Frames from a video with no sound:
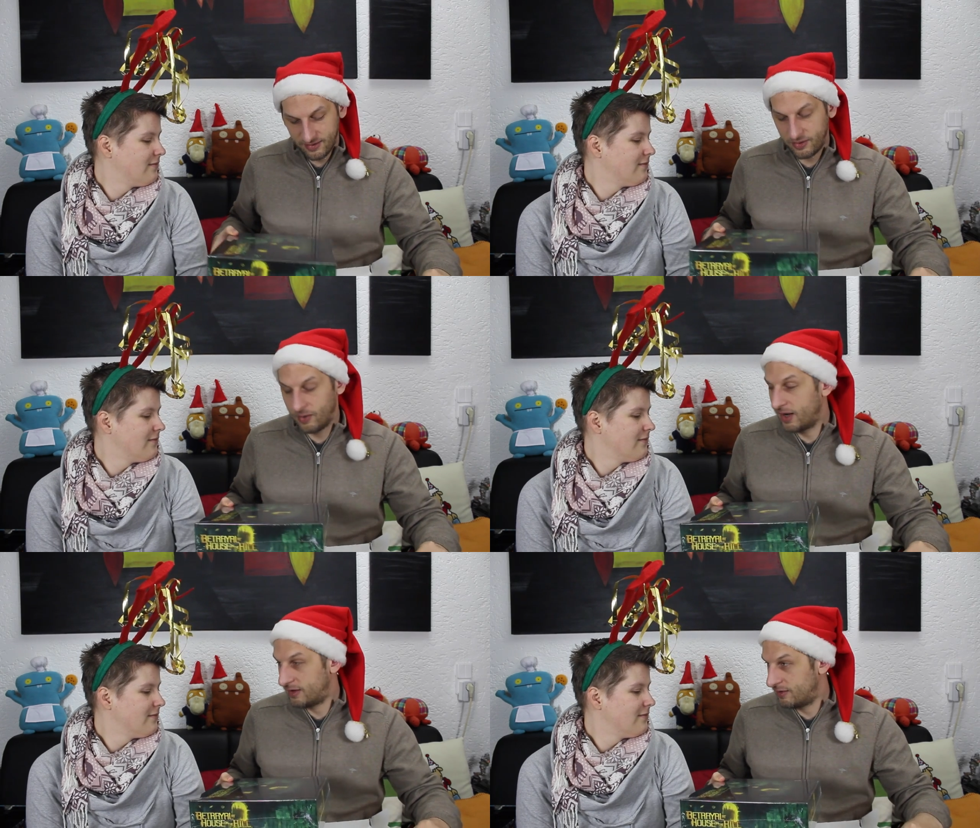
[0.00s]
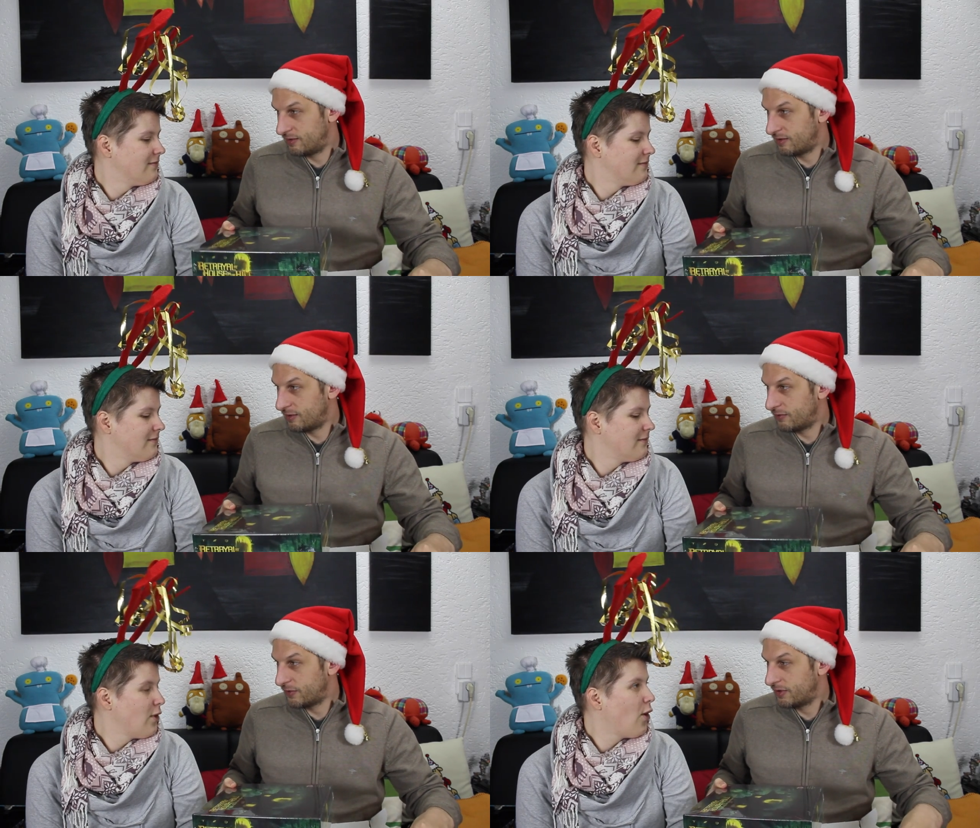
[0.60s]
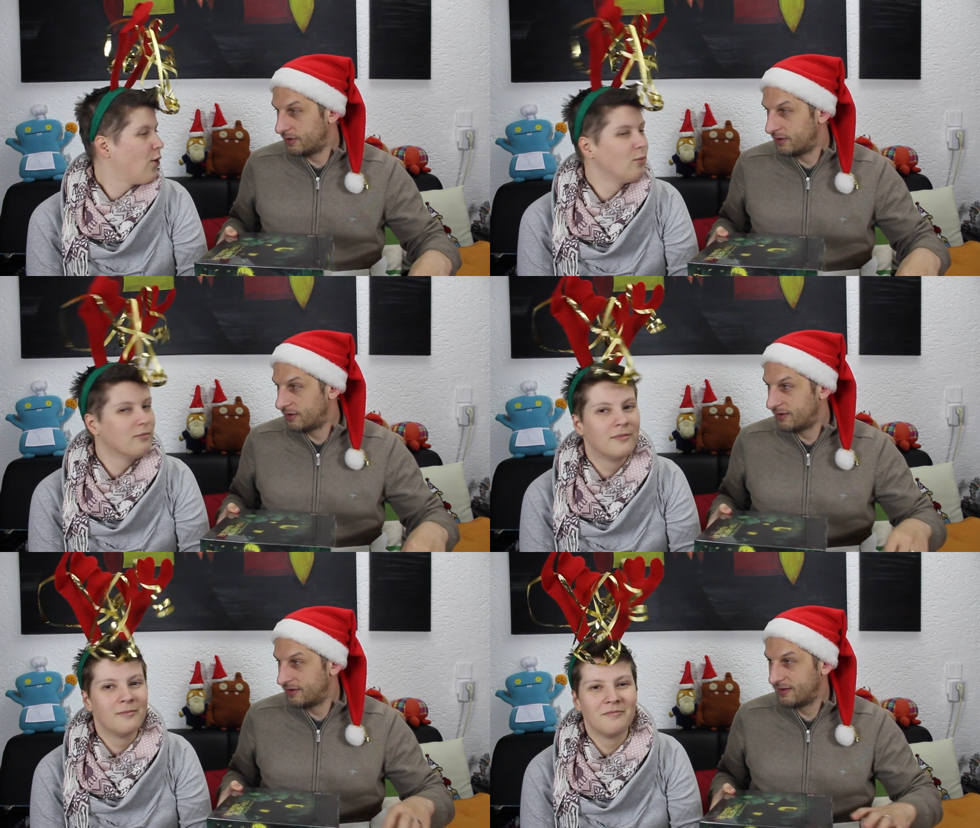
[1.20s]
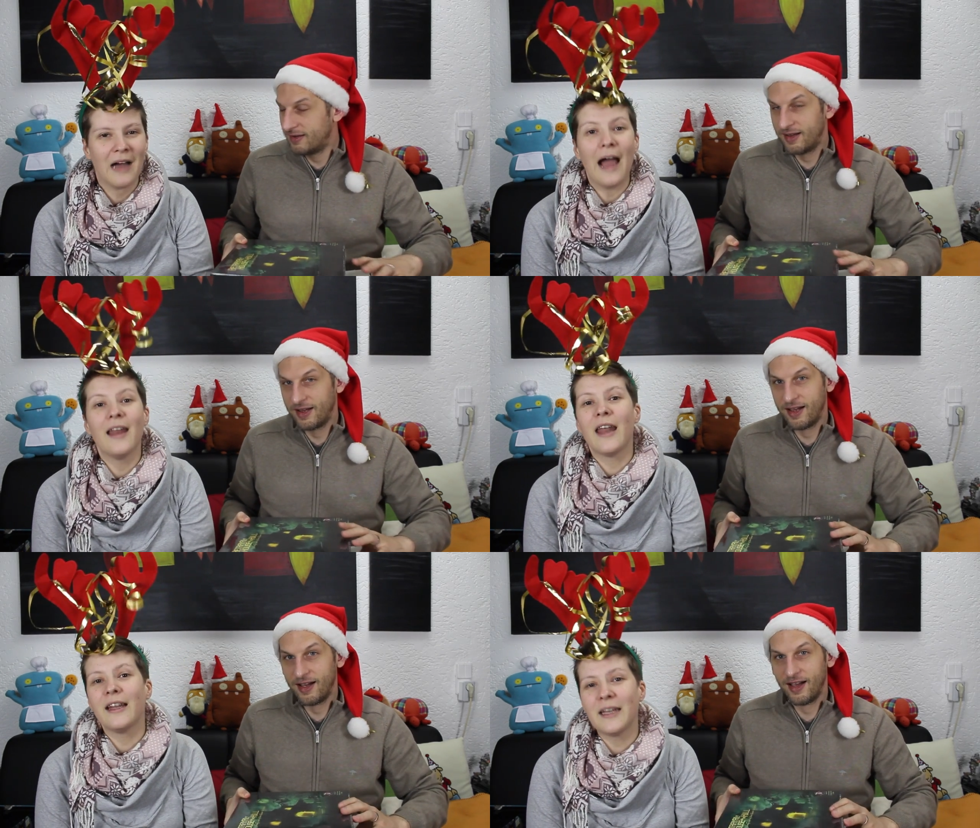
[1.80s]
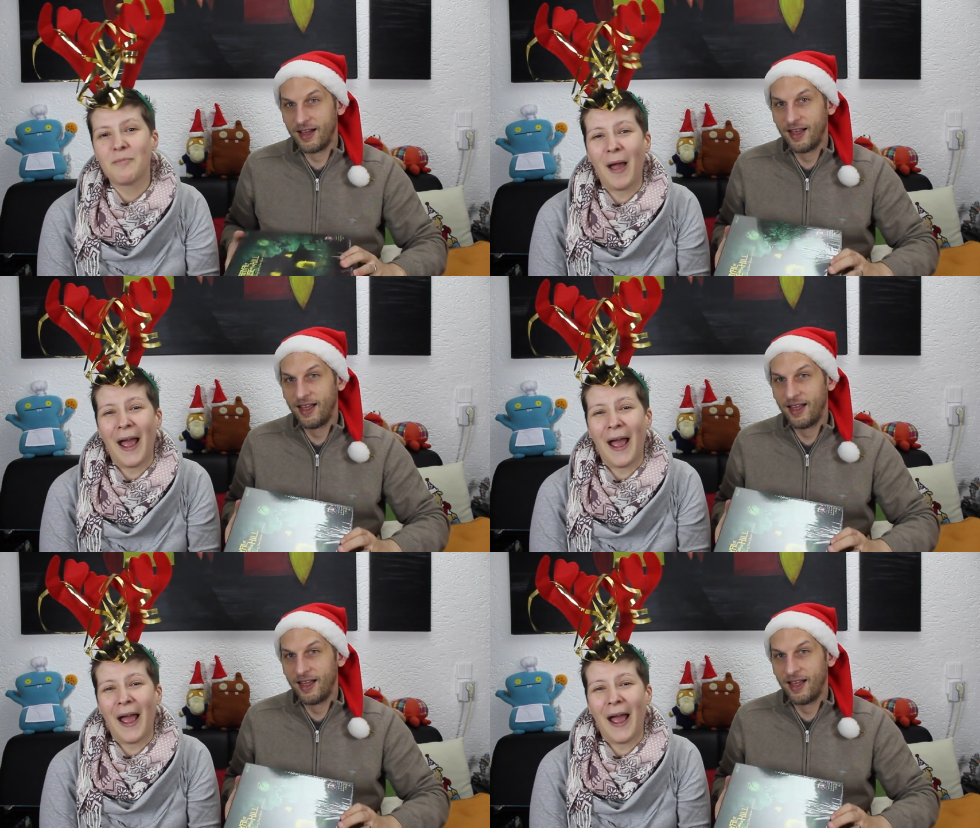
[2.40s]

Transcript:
Speaker 1: No, I turned it over.
Speaker 2: Oh. And I did